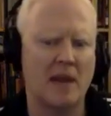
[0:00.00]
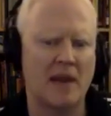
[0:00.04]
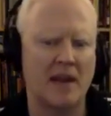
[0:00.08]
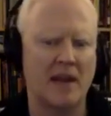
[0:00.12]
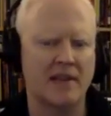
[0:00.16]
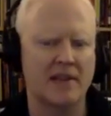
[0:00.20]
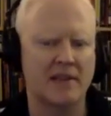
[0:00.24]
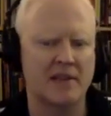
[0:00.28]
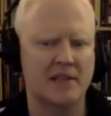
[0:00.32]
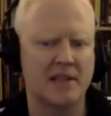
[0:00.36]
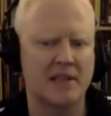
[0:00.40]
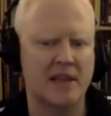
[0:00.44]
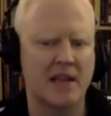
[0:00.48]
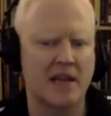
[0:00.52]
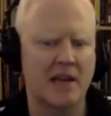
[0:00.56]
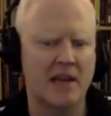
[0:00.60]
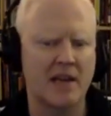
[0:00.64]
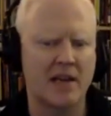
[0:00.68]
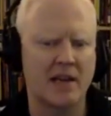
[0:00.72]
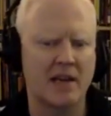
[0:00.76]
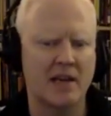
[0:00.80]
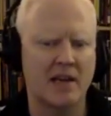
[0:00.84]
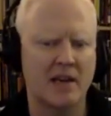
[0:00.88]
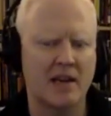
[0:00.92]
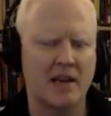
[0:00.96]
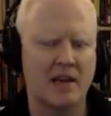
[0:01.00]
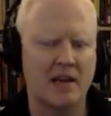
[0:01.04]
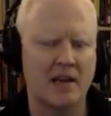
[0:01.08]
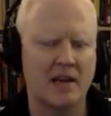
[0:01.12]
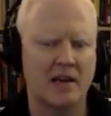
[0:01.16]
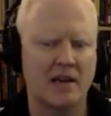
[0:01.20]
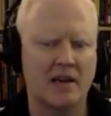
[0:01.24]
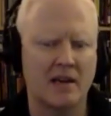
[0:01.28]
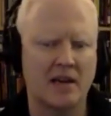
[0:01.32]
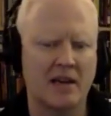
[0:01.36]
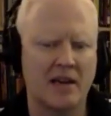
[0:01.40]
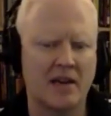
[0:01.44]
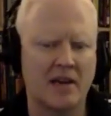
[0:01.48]
Back in the day,
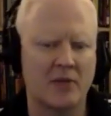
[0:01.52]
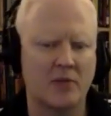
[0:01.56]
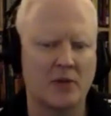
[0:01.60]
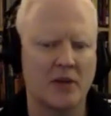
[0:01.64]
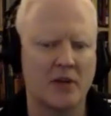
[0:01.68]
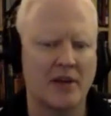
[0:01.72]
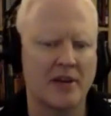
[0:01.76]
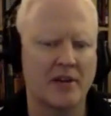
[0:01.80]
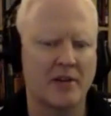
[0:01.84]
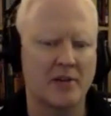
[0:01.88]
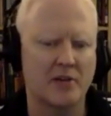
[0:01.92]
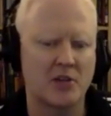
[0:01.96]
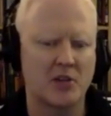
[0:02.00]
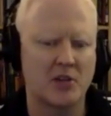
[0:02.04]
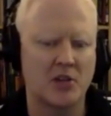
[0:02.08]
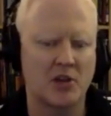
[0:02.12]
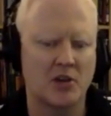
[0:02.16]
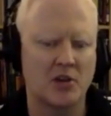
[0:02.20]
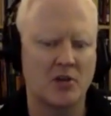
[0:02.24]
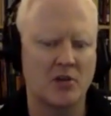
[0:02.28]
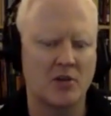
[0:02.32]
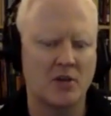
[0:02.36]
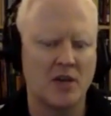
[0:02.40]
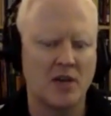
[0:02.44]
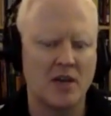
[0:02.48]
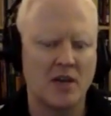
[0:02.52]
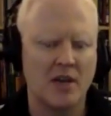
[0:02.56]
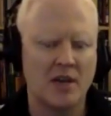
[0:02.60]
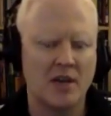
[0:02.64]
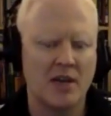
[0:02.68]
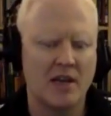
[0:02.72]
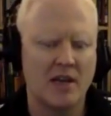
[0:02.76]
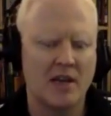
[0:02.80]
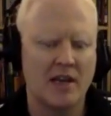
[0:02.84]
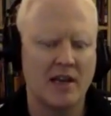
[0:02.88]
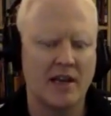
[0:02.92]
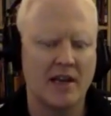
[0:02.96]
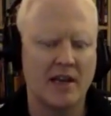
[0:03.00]
had a radio show,
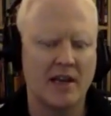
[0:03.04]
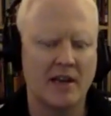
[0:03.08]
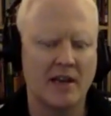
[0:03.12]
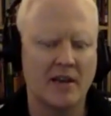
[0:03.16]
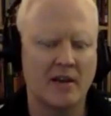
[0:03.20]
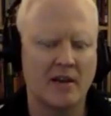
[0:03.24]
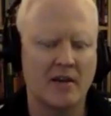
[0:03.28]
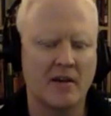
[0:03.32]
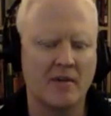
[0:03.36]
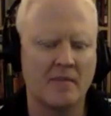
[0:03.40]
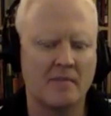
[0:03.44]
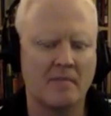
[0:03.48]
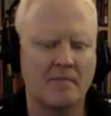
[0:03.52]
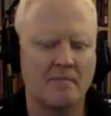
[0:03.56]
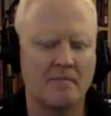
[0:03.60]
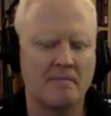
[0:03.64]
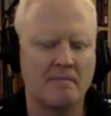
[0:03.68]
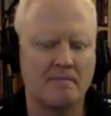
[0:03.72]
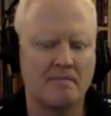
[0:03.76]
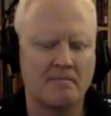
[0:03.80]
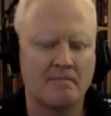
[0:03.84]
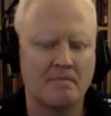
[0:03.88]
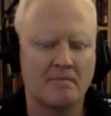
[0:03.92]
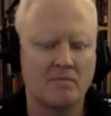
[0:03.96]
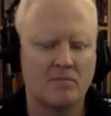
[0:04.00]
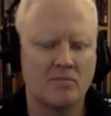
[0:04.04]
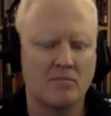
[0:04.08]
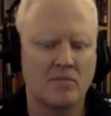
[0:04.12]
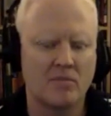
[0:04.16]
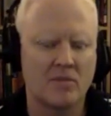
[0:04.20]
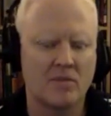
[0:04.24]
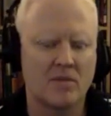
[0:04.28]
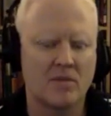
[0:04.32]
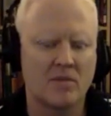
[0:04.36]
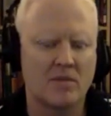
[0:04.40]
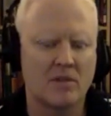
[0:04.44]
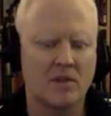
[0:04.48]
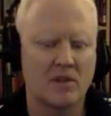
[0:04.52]
and
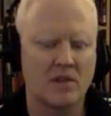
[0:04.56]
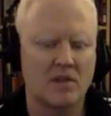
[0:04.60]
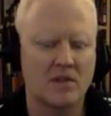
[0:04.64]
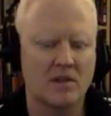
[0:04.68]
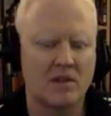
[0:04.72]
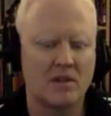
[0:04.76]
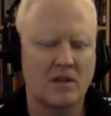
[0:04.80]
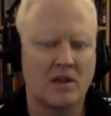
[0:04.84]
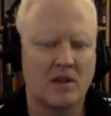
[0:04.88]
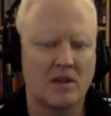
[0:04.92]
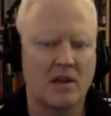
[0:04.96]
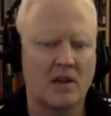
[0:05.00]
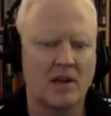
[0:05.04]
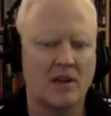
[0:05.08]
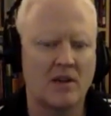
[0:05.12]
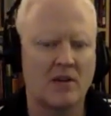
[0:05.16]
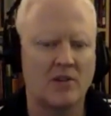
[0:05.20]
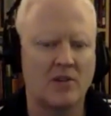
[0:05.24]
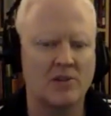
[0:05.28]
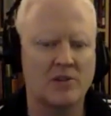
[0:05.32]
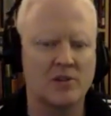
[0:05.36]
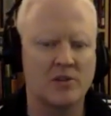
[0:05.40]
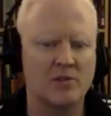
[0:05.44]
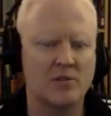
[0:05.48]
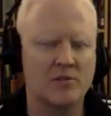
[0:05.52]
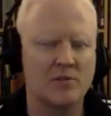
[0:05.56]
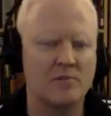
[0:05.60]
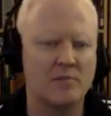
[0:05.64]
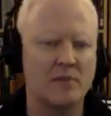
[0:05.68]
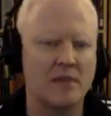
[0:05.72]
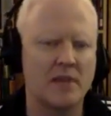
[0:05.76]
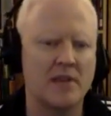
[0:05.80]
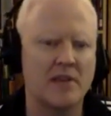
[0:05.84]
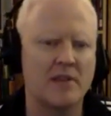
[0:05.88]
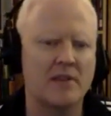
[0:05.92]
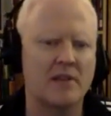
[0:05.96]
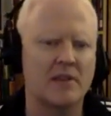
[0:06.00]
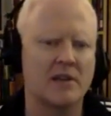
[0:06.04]
I also
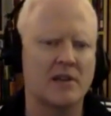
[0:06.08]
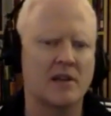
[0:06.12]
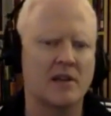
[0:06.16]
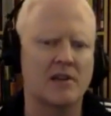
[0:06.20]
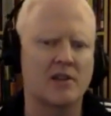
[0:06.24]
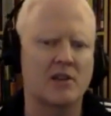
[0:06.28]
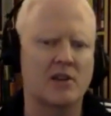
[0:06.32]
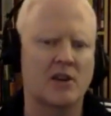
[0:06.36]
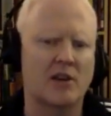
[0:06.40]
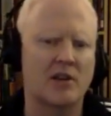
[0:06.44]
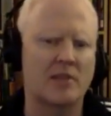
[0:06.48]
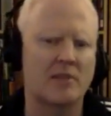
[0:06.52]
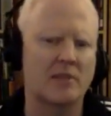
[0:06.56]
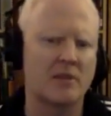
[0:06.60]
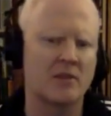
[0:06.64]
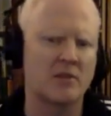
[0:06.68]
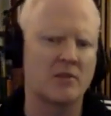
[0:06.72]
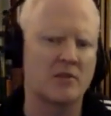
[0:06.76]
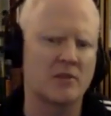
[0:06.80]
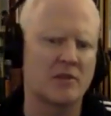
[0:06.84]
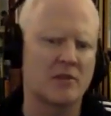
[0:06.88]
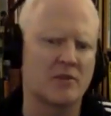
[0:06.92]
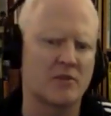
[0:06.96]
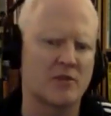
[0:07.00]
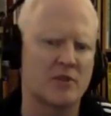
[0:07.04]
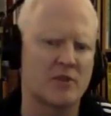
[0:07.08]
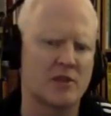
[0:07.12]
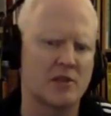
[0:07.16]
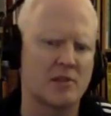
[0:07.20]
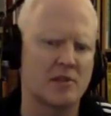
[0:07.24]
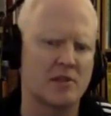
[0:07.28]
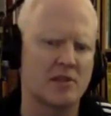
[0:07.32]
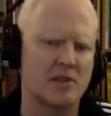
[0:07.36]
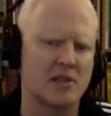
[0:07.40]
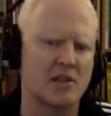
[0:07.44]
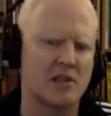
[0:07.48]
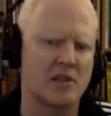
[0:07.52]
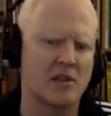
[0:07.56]
made documentaries for
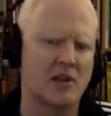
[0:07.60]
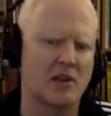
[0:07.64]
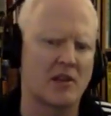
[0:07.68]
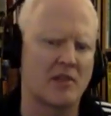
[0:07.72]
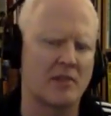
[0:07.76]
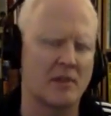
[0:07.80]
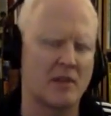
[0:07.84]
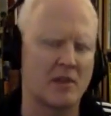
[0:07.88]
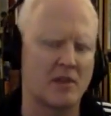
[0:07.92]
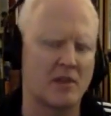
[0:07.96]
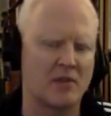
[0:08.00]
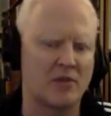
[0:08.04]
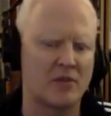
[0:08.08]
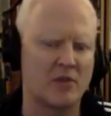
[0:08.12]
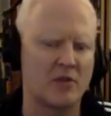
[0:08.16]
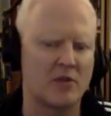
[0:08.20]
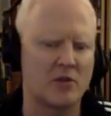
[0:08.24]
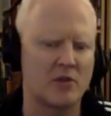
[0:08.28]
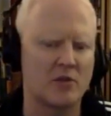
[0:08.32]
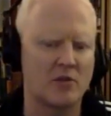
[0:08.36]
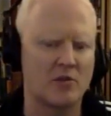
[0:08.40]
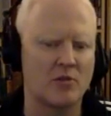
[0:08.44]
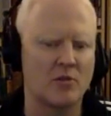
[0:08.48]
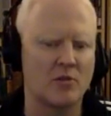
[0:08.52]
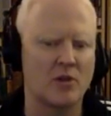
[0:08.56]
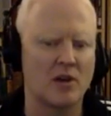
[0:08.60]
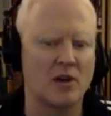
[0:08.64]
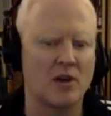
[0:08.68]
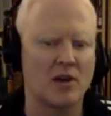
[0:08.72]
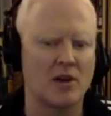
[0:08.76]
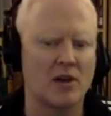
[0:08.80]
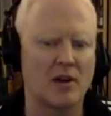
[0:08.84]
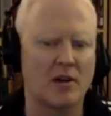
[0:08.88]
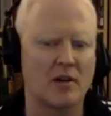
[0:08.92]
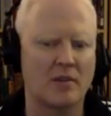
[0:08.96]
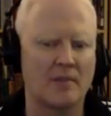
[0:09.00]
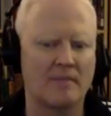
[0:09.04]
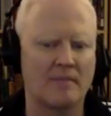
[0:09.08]
CBC. Like I've made a few
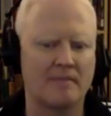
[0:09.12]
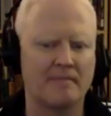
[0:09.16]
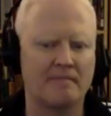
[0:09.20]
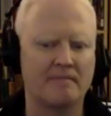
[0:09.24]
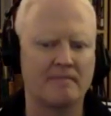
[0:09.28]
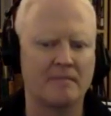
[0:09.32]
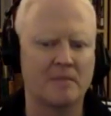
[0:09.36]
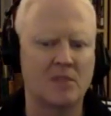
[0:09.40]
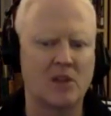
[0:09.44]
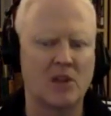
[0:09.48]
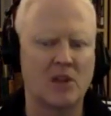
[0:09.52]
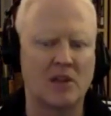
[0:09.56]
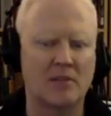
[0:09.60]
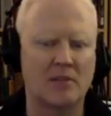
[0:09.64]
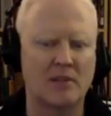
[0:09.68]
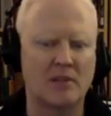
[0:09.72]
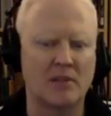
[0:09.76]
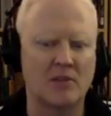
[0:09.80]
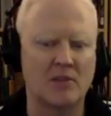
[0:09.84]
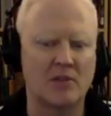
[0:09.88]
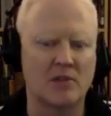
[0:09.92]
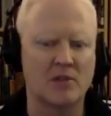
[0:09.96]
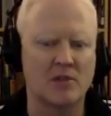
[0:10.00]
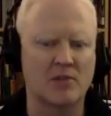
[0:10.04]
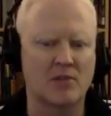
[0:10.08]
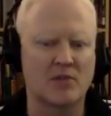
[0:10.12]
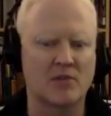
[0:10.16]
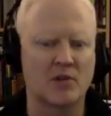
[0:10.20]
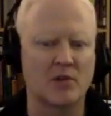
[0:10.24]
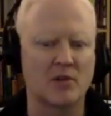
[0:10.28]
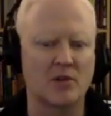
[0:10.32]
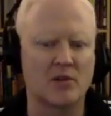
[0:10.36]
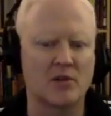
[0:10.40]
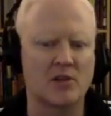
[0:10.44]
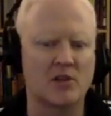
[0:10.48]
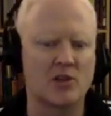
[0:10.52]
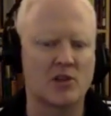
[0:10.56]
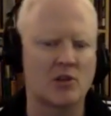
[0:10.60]
documentaries for
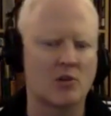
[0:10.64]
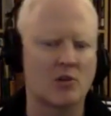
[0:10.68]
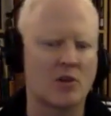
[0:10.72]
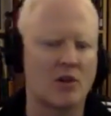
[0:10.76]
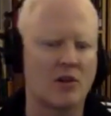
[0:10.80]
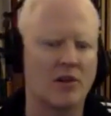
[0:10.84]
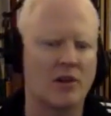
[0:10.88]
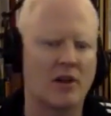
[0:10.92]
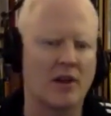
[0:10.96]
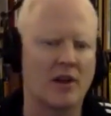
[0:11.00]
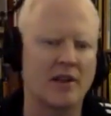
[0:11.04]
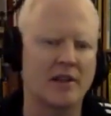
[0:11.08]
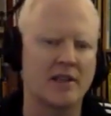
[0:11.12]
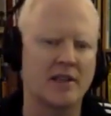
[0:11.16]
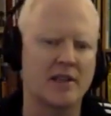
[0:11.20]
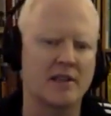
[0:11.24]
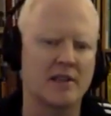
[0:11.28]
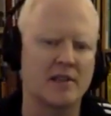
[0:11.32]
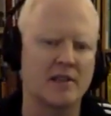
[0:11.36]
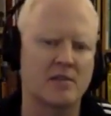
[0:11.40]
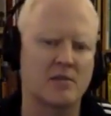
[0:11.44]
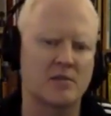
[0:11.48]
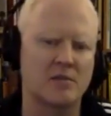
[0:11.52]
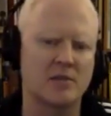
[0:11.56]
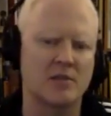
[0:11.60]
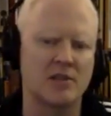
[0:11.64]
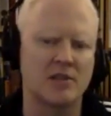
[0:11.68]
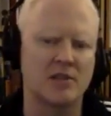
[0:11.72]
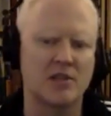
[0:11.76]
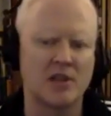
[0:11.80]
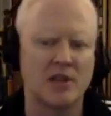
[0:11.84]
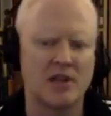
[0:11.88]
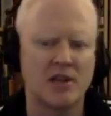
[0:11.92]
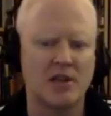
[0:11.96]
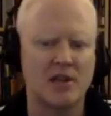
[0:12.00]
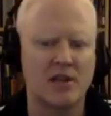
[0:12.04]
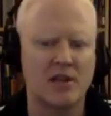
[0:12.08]
this show called Ideas, which